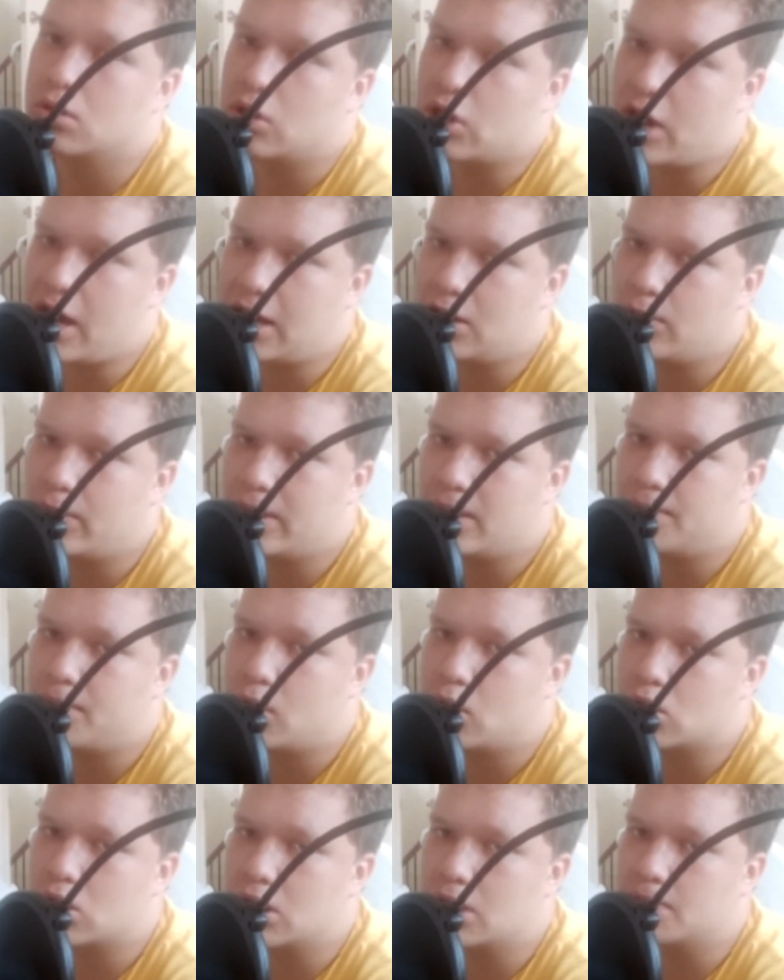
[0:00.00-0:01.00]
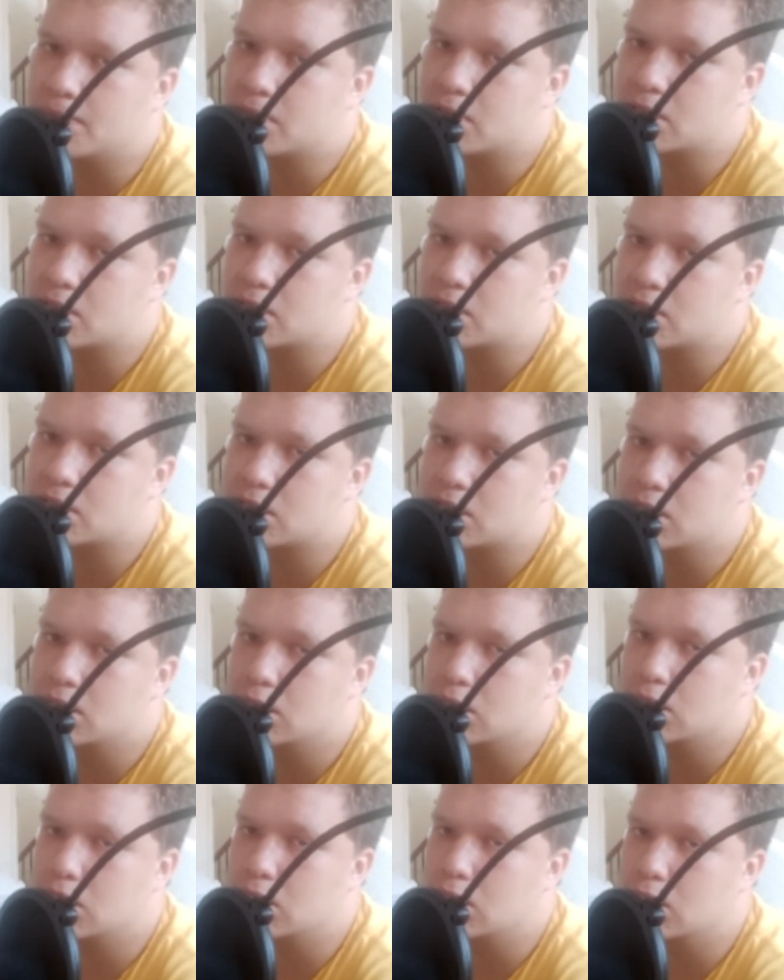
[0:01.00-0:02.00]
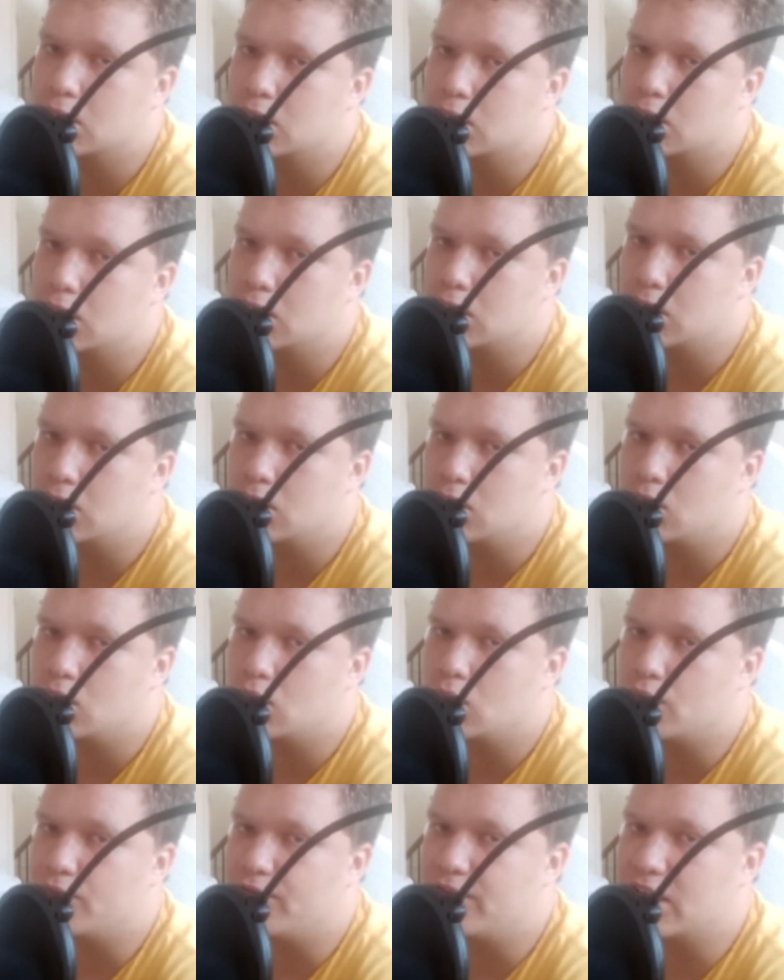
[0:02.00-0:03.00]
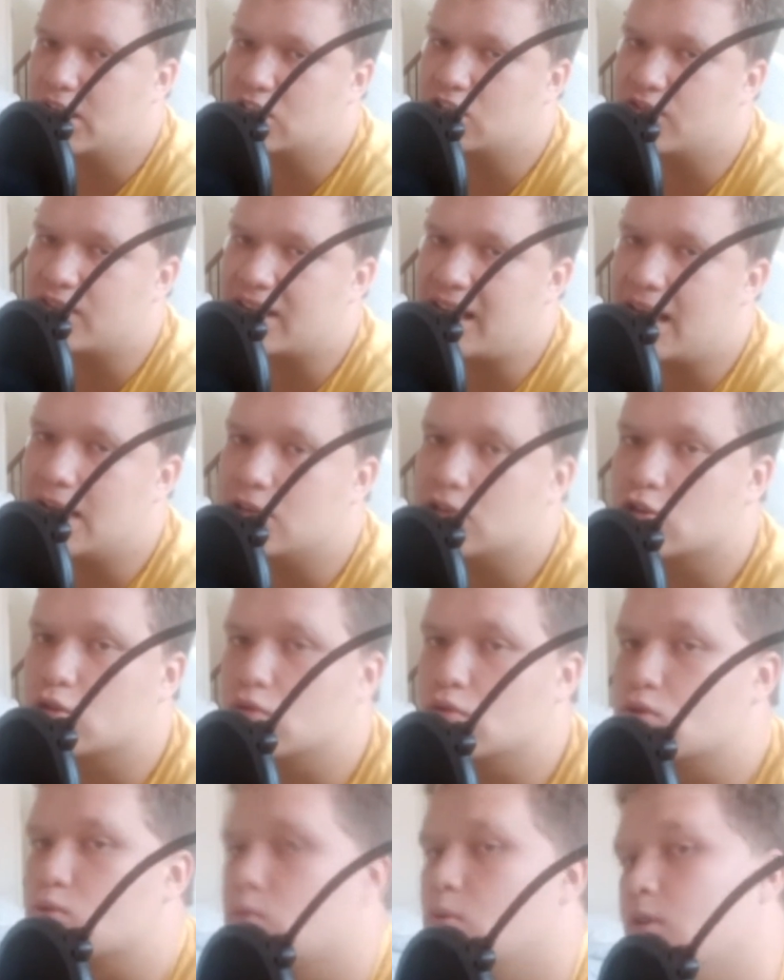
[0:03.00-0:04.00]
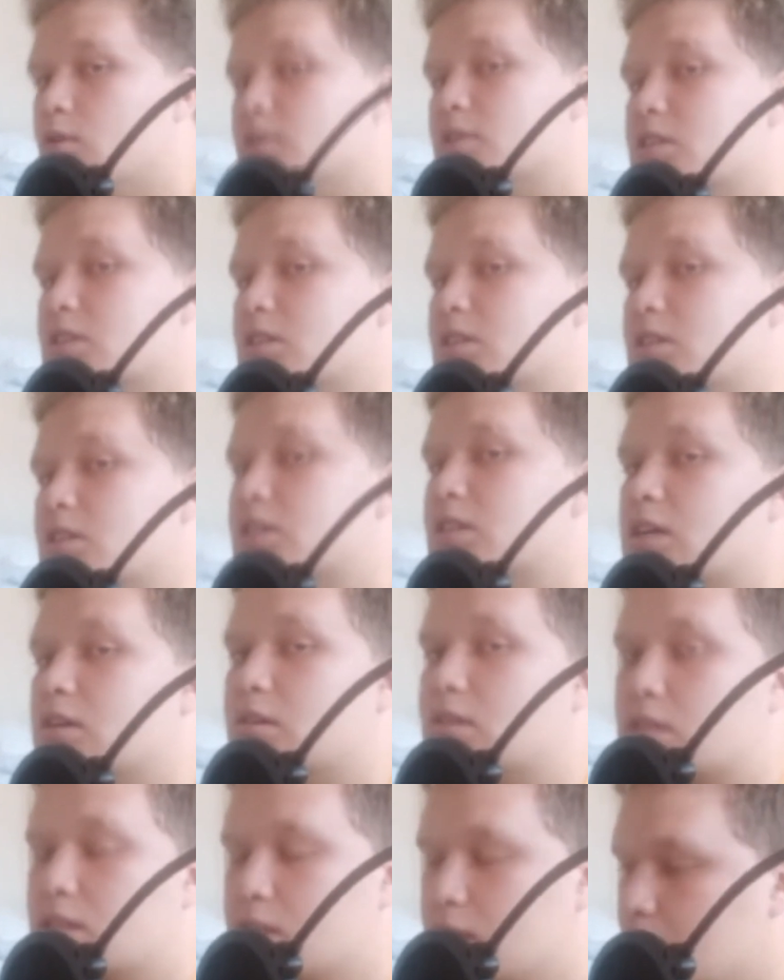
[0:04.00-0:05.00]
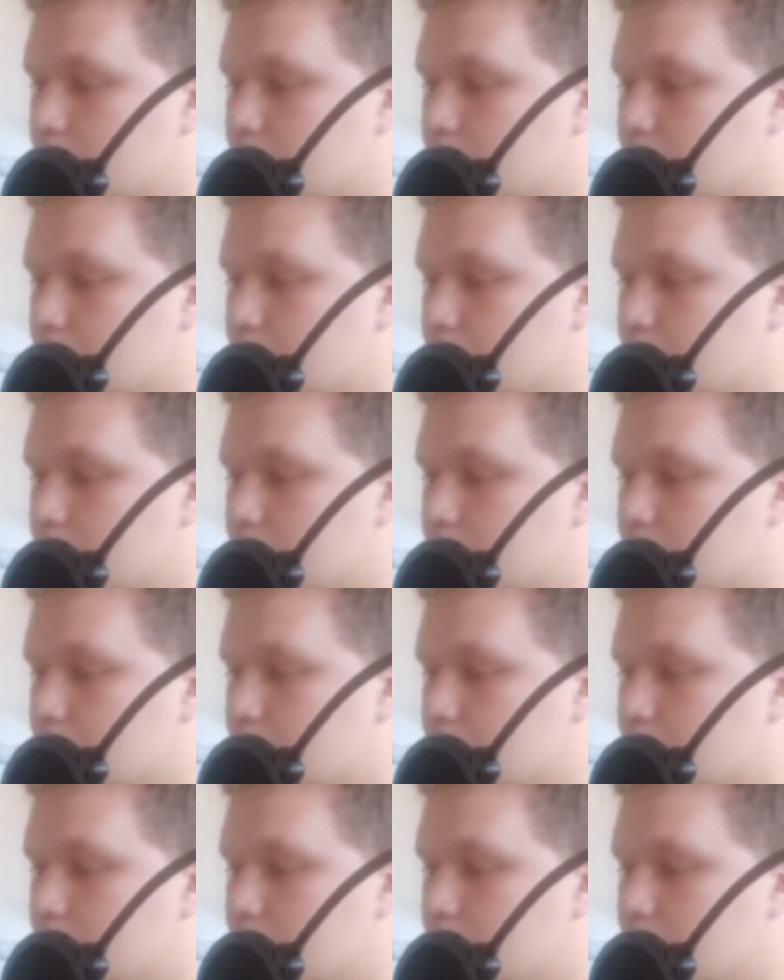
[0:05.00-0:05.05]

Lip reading: The Halloween Apocalypse, Village of the Angels, War of the Centaurs.